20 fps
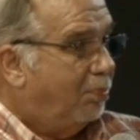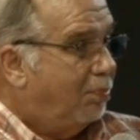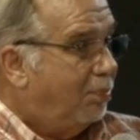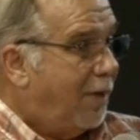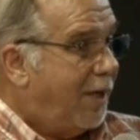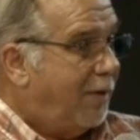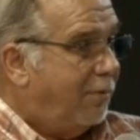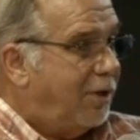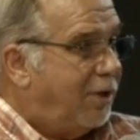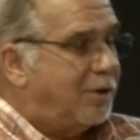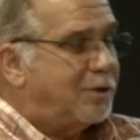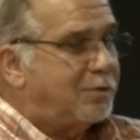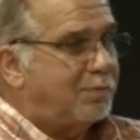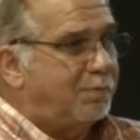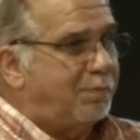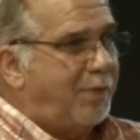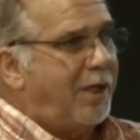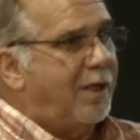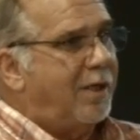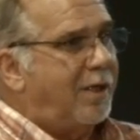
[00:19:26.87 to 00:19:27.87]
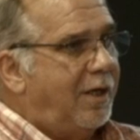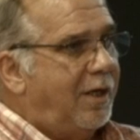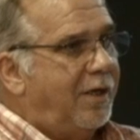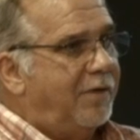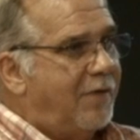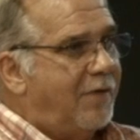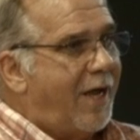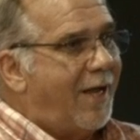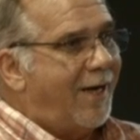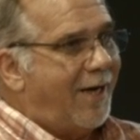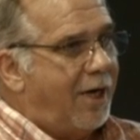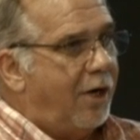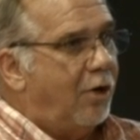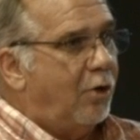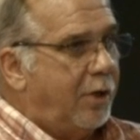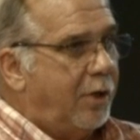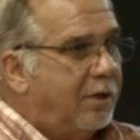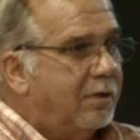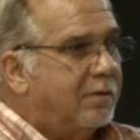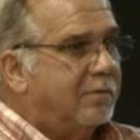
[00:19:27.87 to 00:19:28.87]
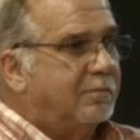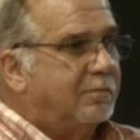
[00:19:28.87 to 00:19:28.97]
maybe spent in that area.